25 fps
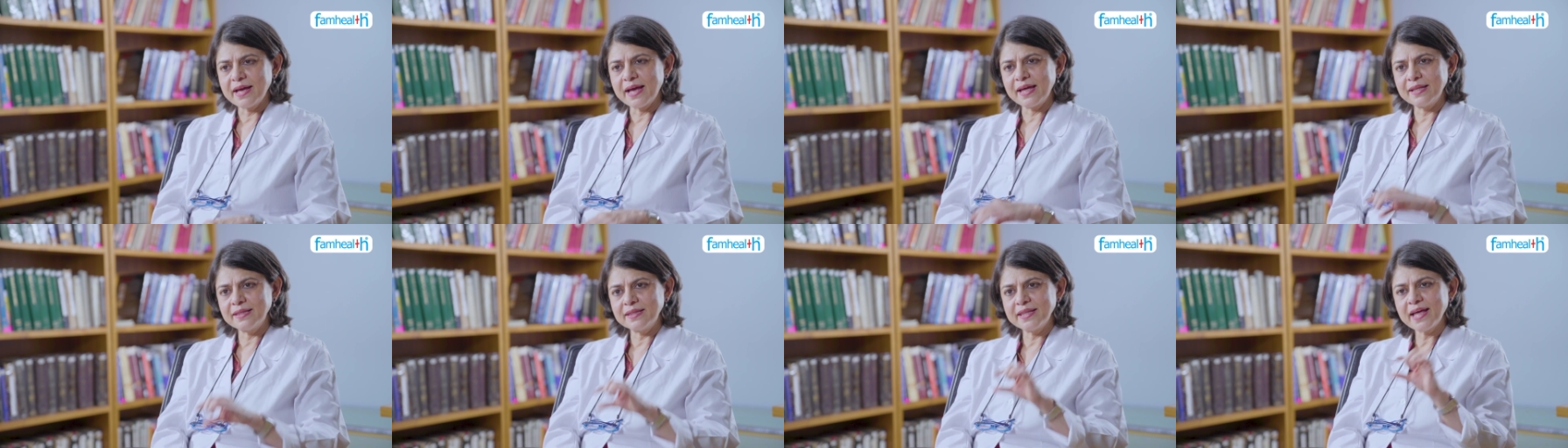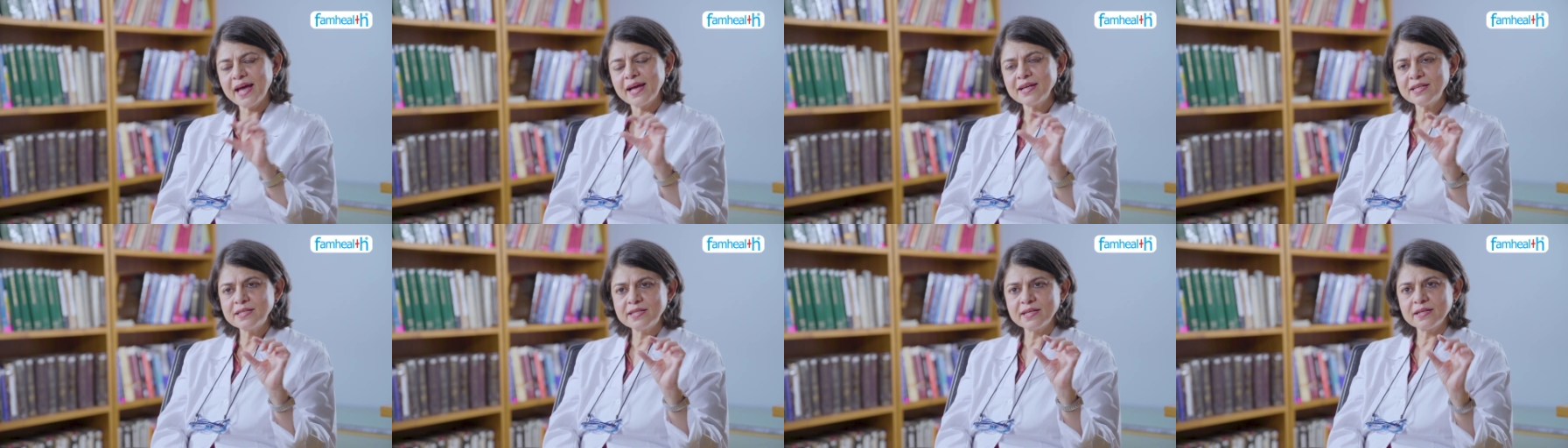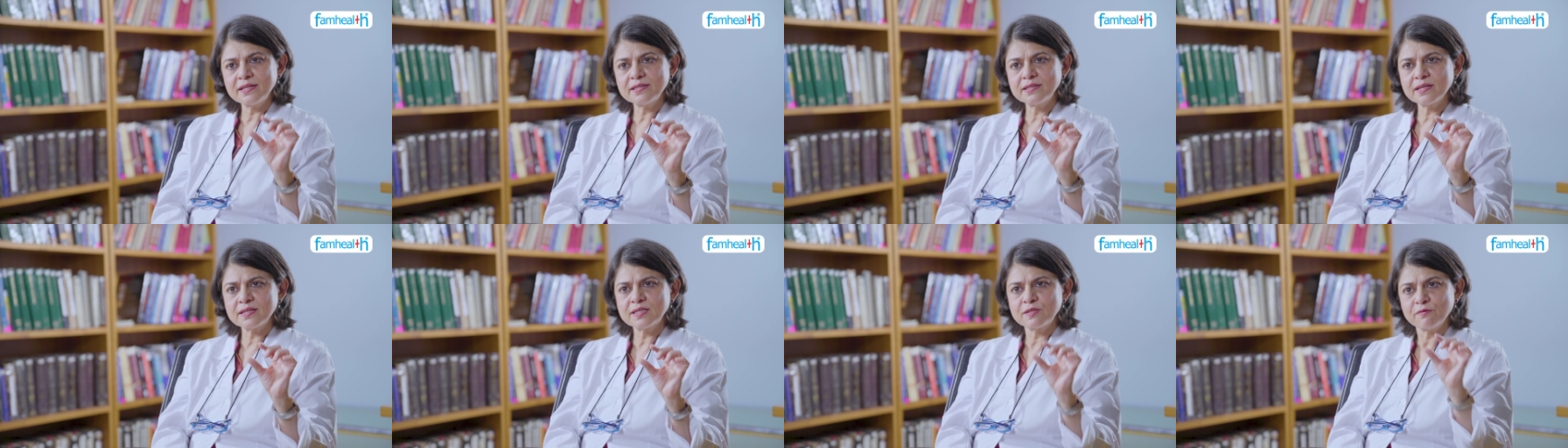and that
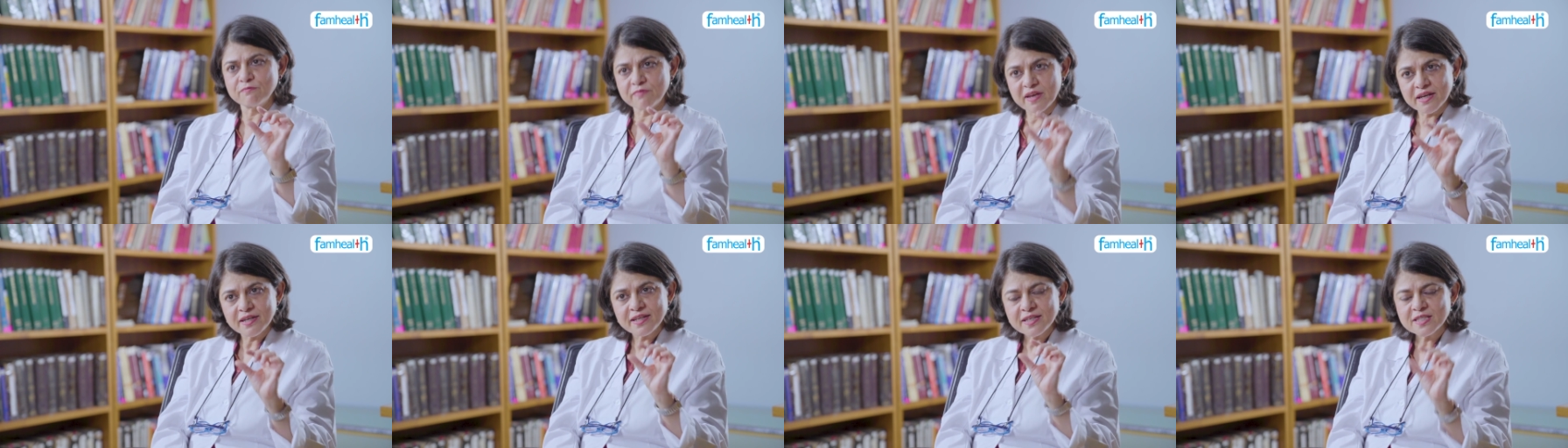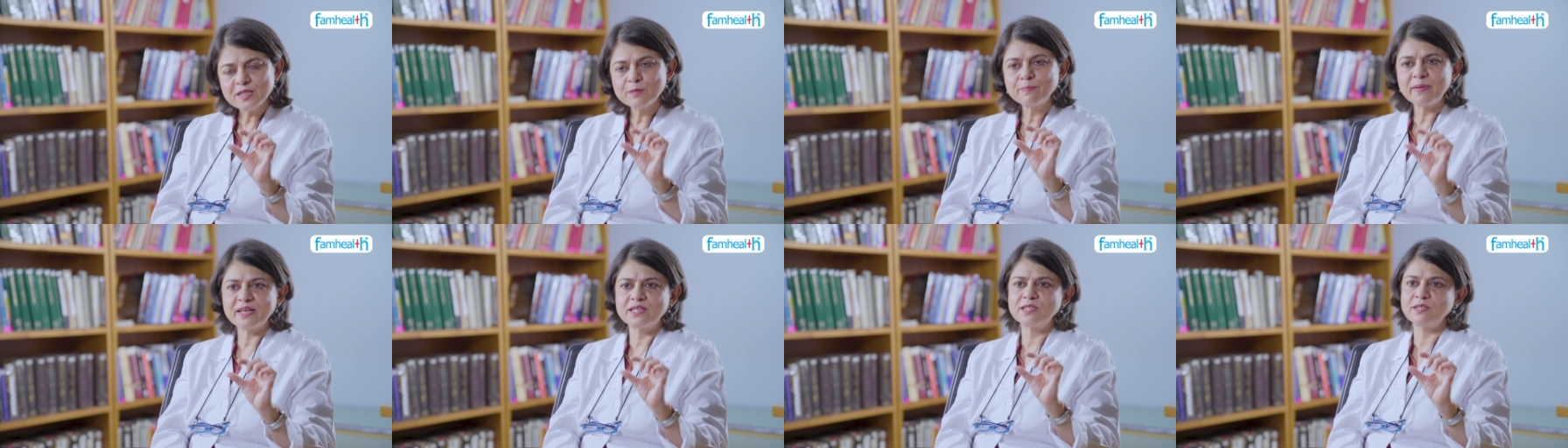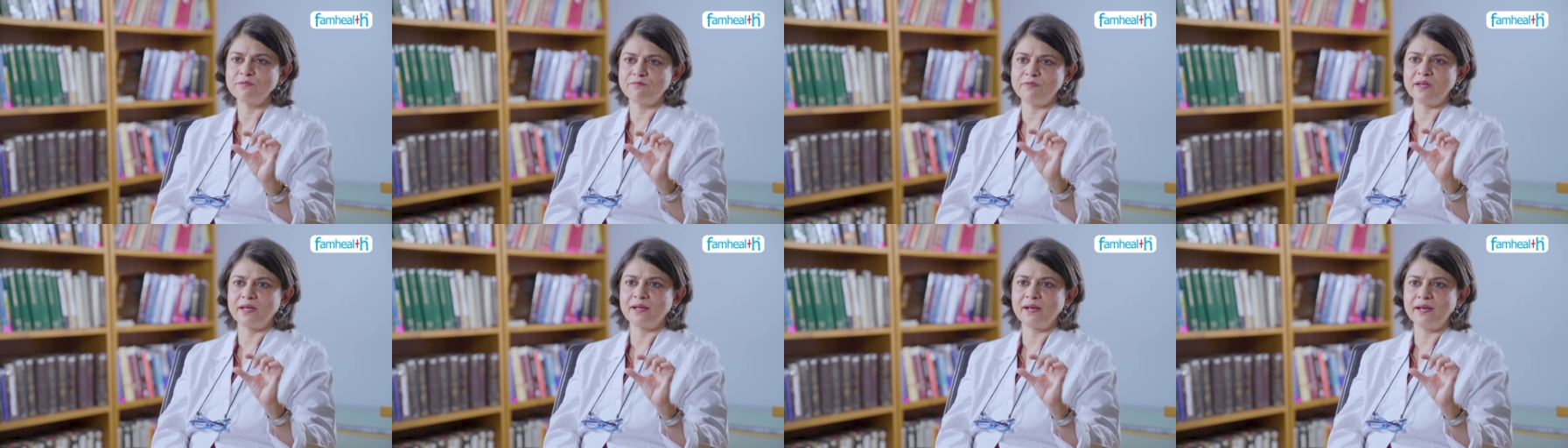tells us very
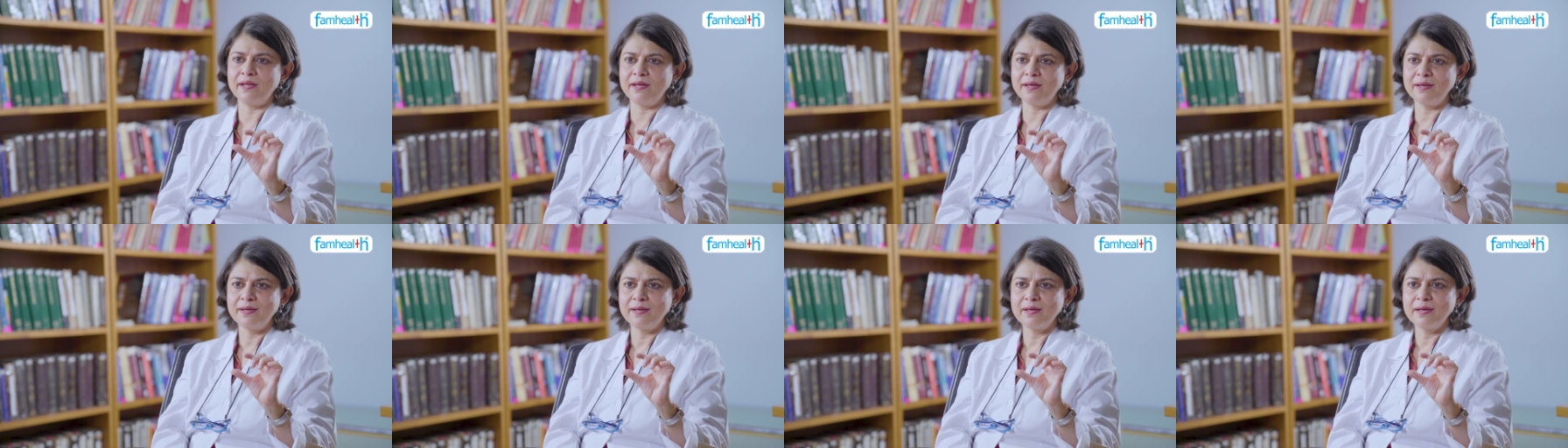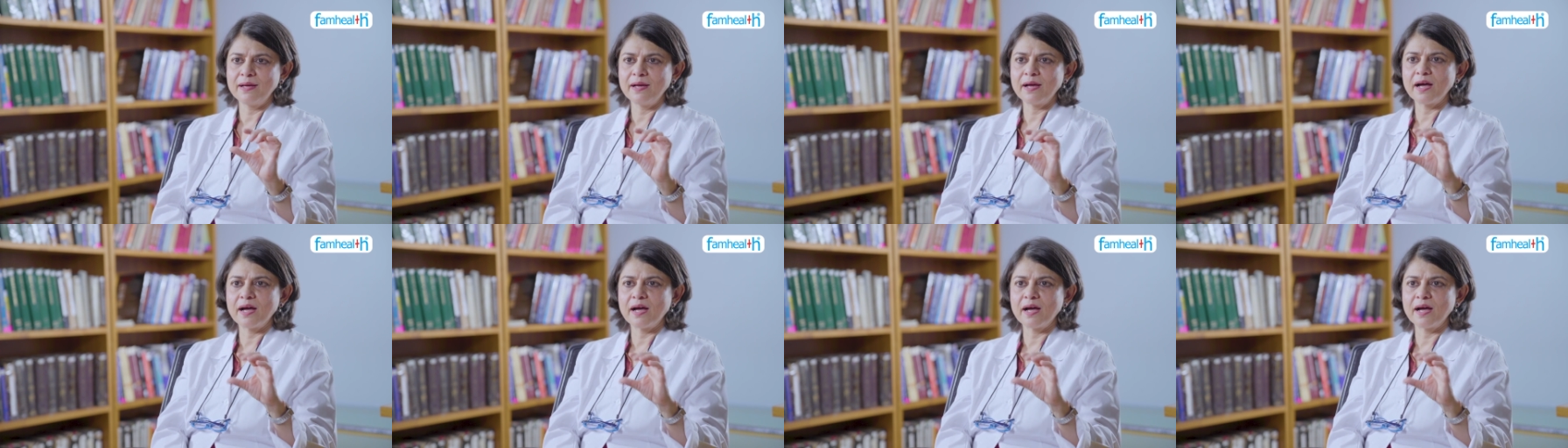specifically